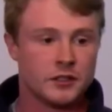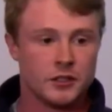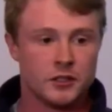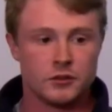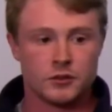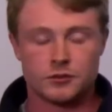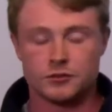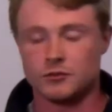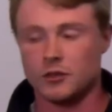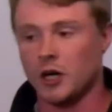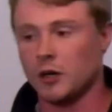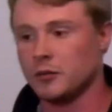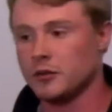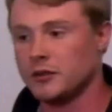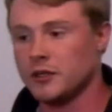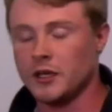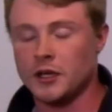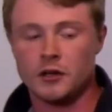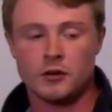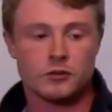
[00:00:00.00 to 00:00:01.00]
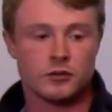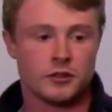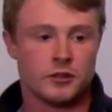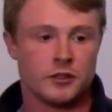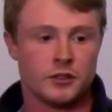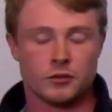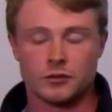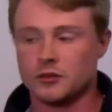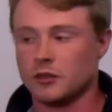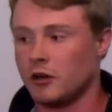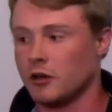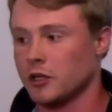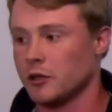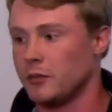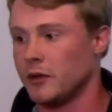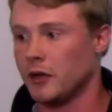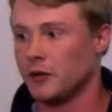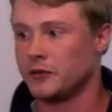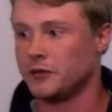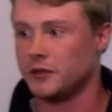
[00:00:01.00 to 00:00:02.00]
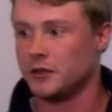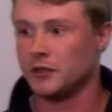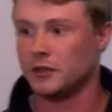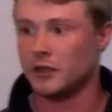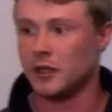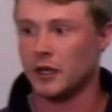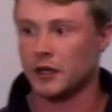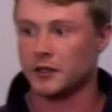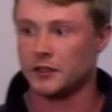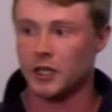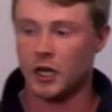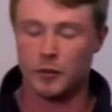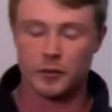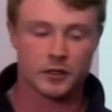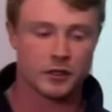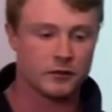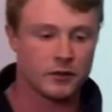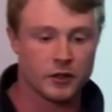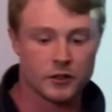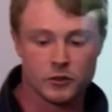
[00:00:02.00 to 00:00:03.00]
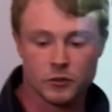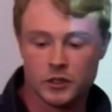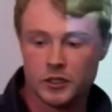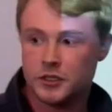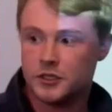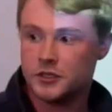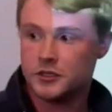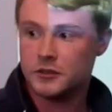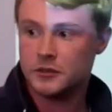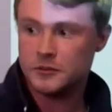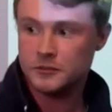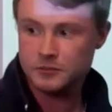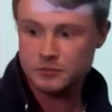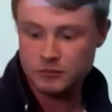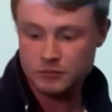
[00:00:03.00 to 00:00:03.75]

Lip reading: Here's Robert now, and he will talk about the economic evaluation.